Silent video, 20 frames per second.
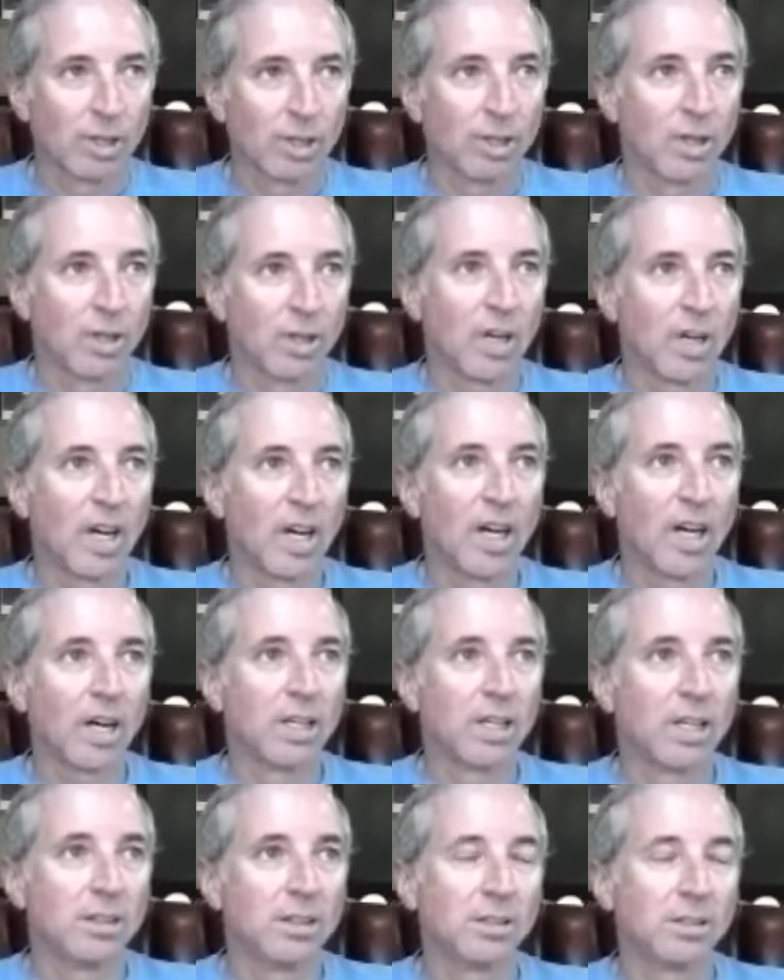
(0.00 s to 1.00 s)

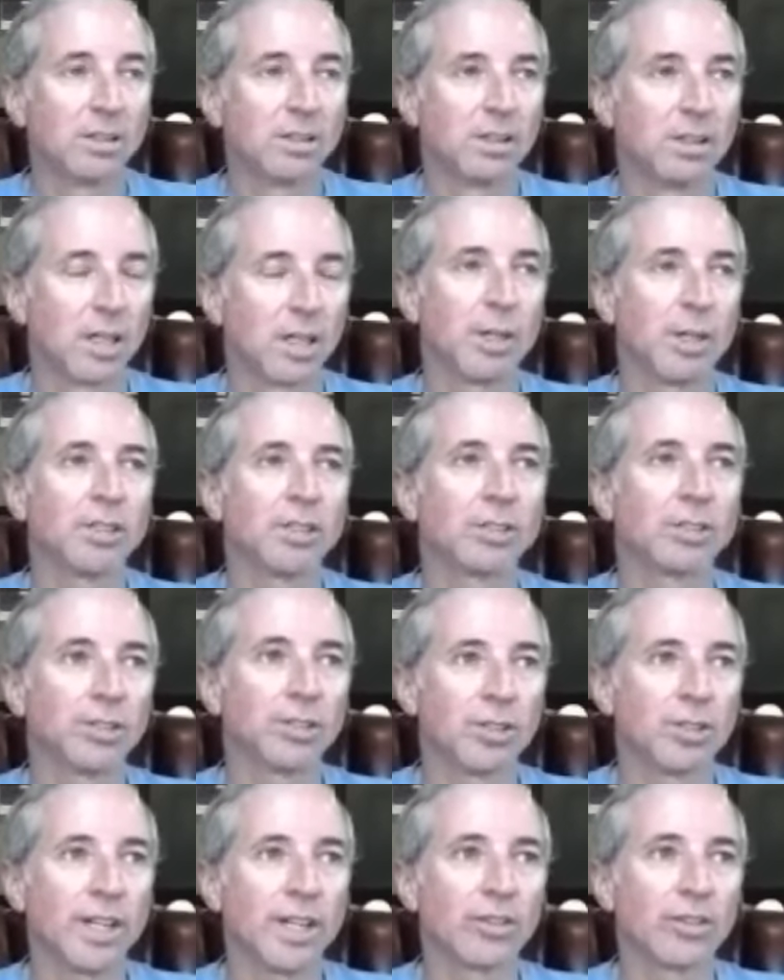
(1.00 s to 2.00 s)
Uh, I'm not
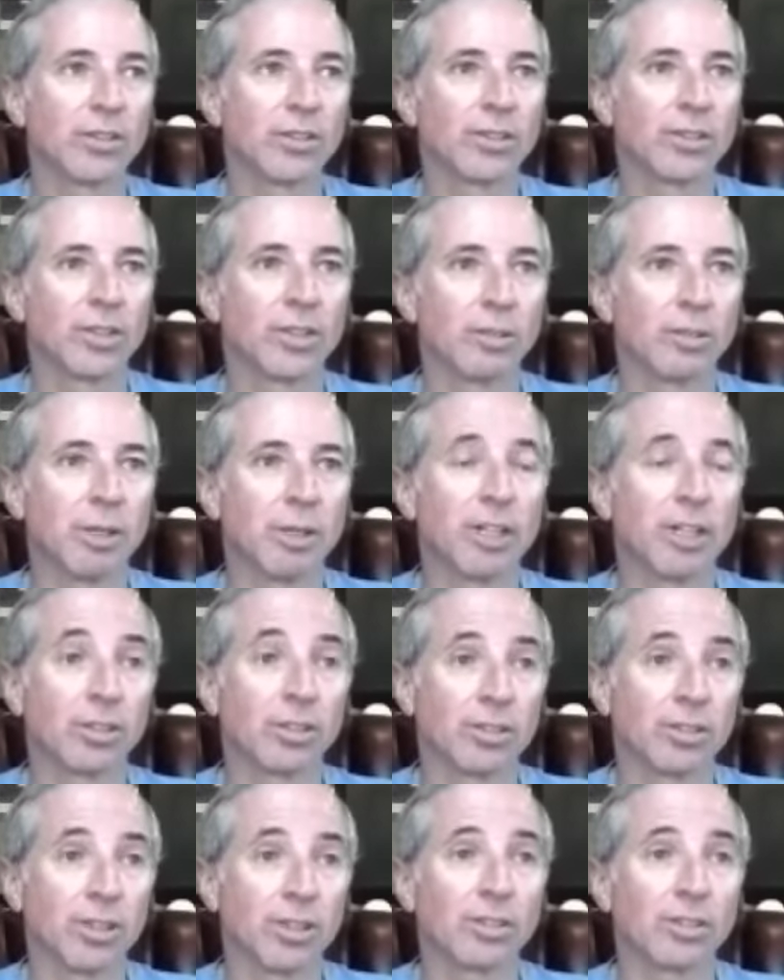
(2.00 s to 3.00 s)
sure
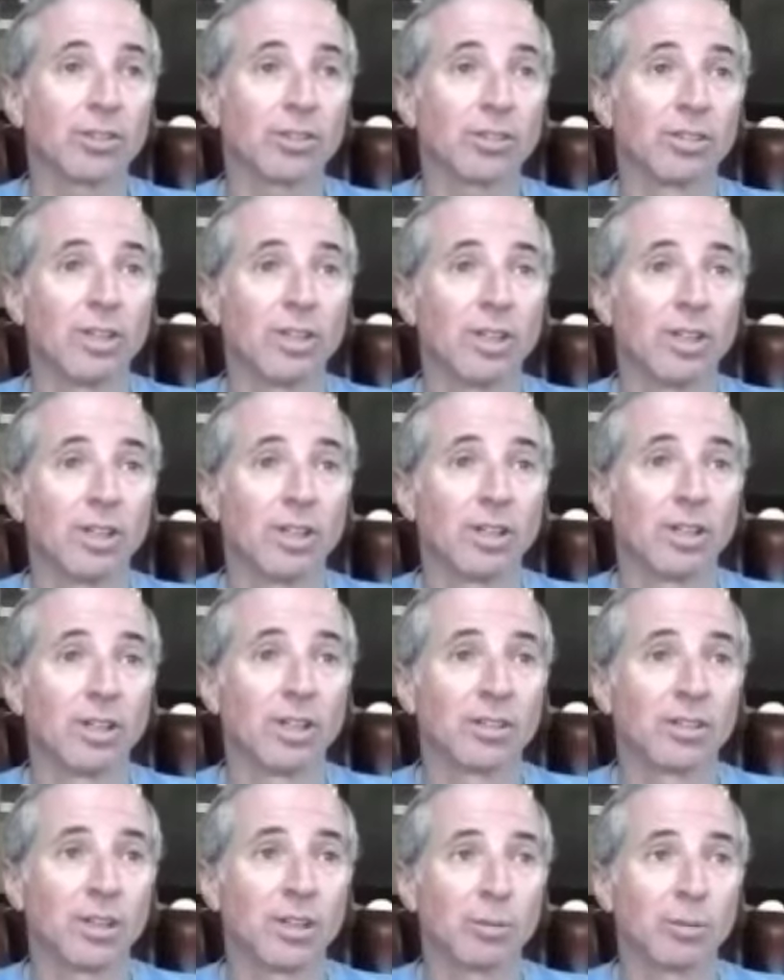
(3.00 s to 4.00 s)
it's
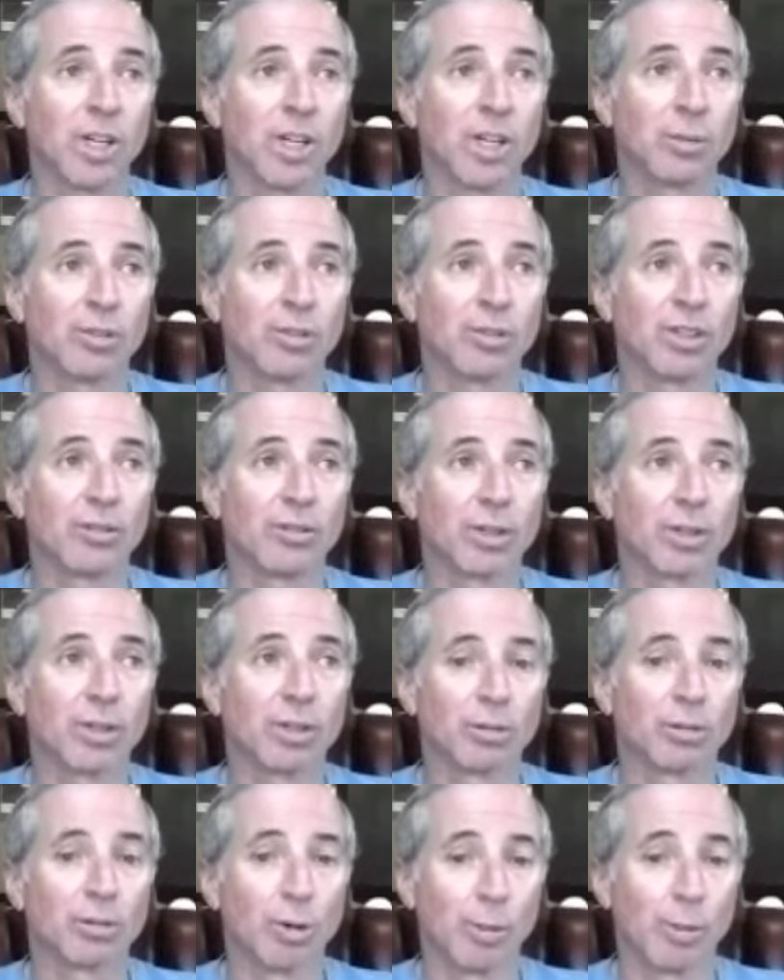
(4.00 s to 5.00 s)
sometimes
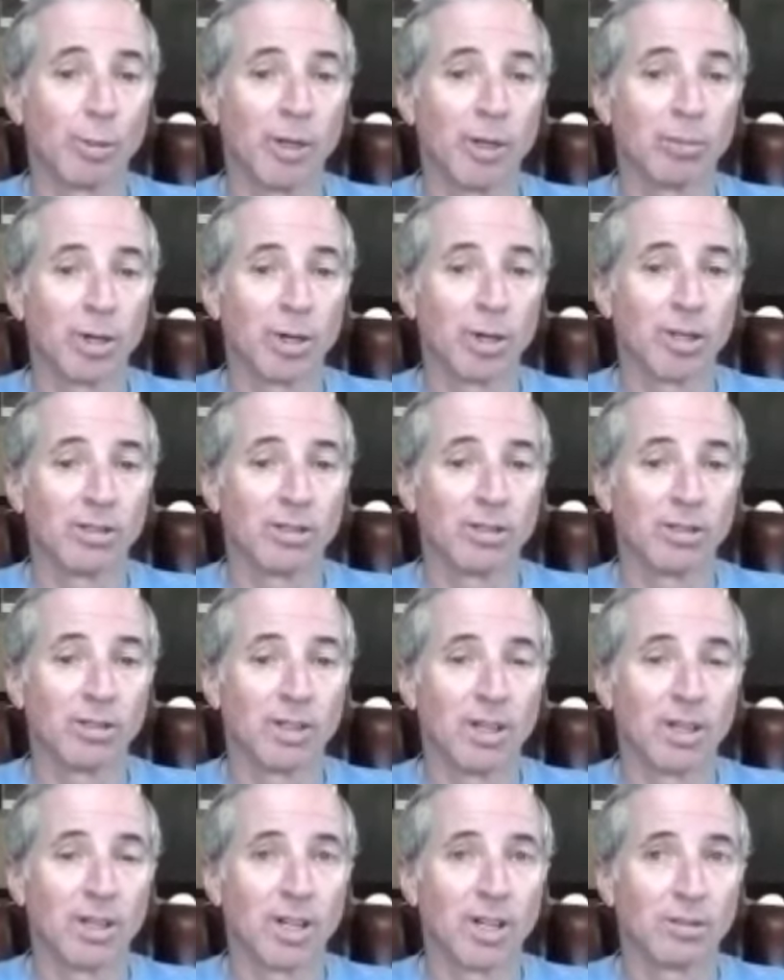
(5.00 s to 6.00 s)
difficult to remember.
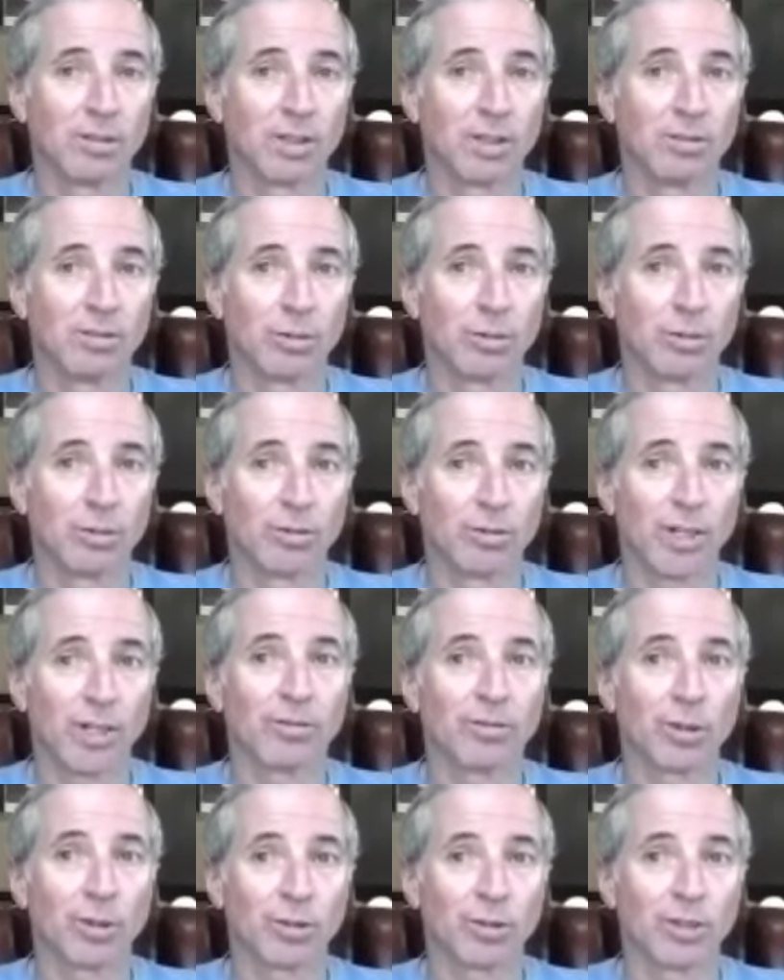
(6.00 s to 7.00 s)
We're
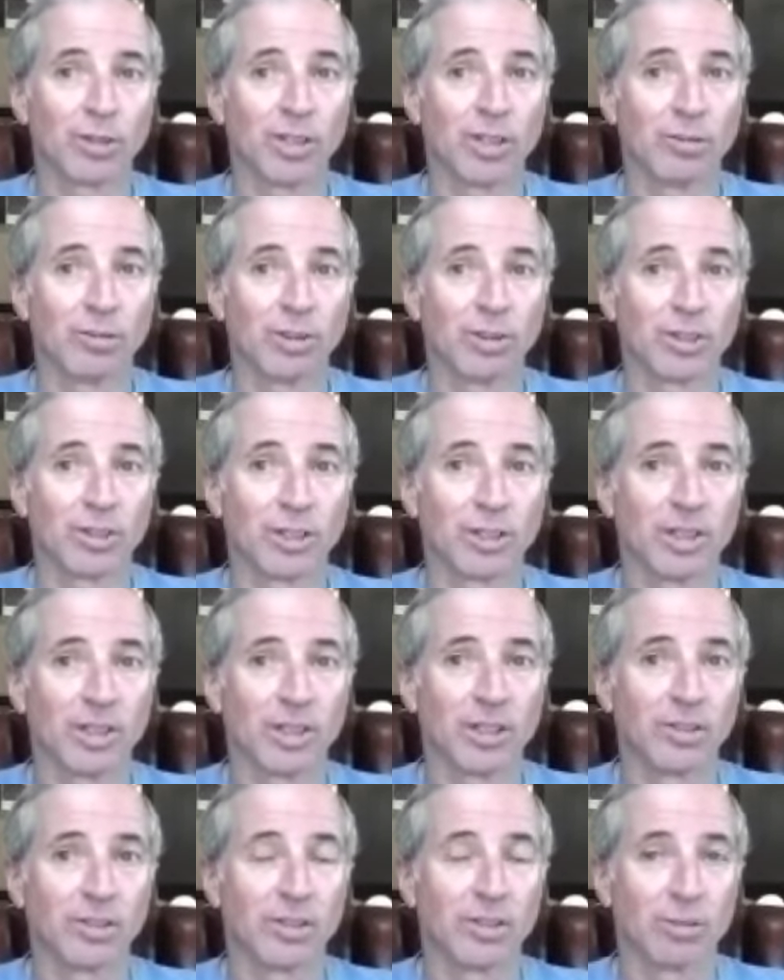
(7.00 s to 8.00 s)
very fortunate with our
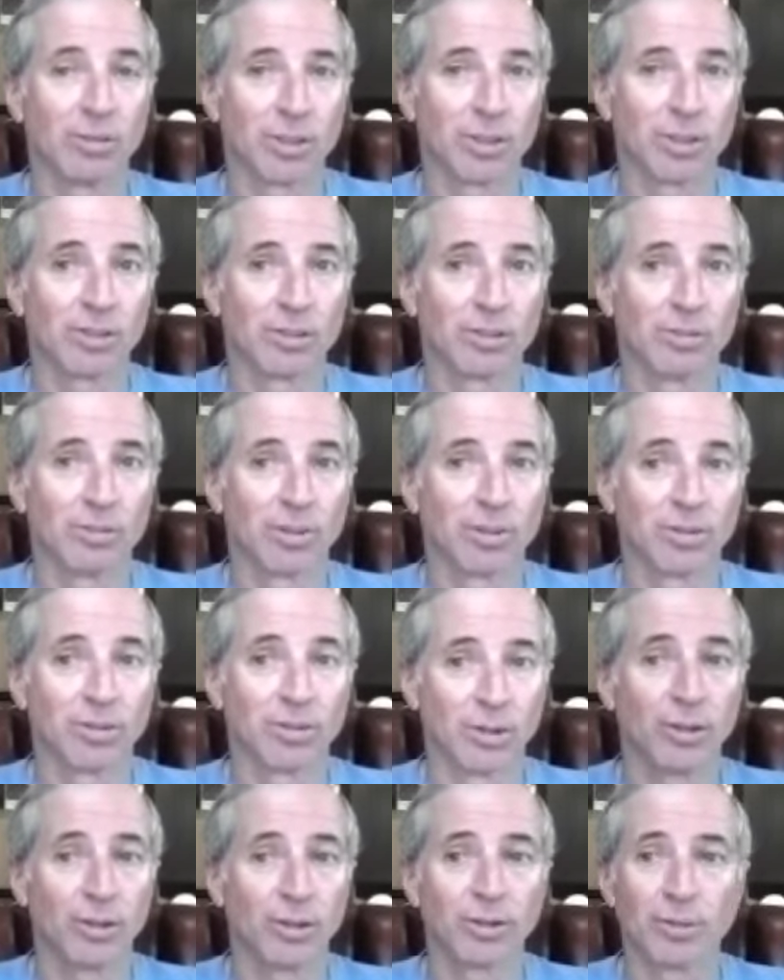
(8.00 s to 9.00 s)
kids and with
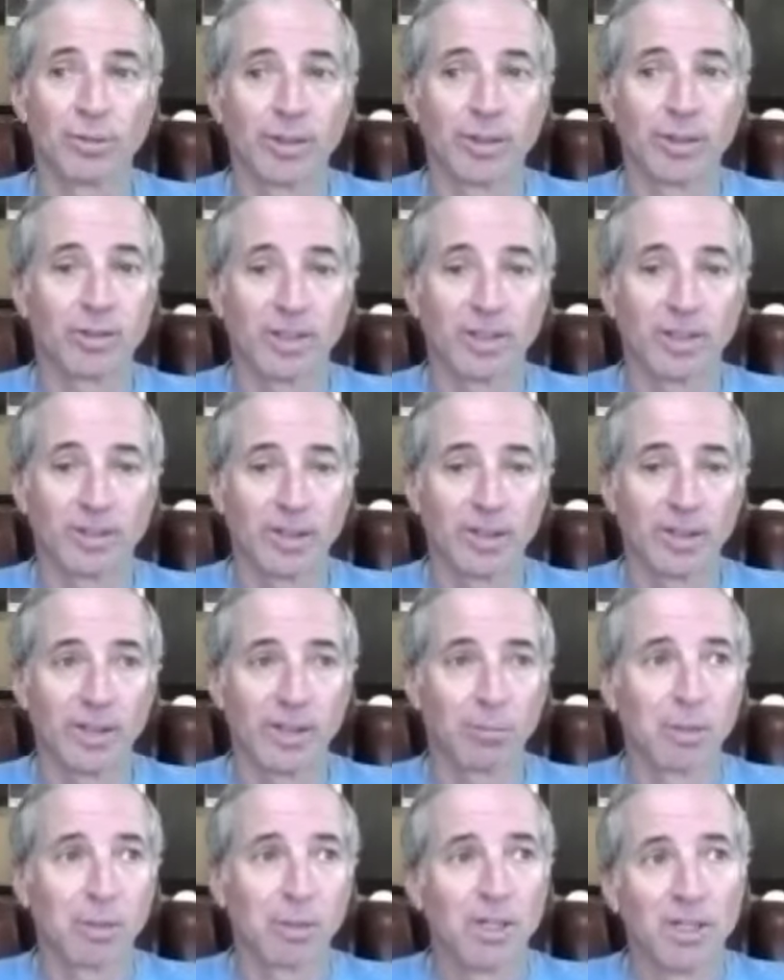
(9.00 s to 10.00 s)
Drew is my son's
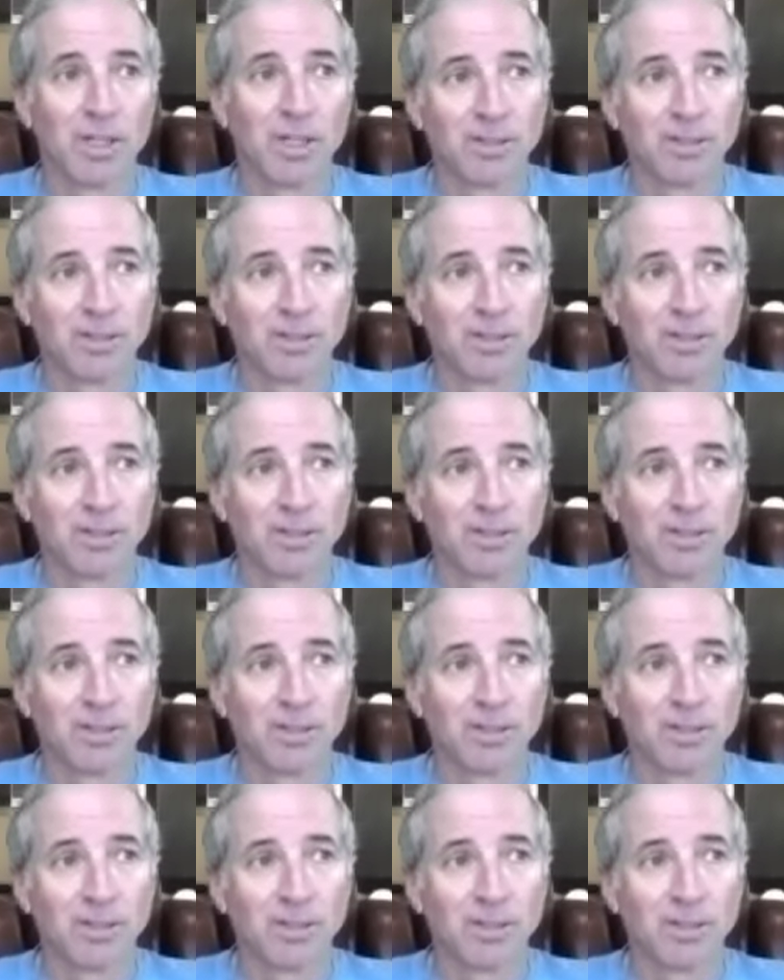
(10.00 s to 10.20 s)
name.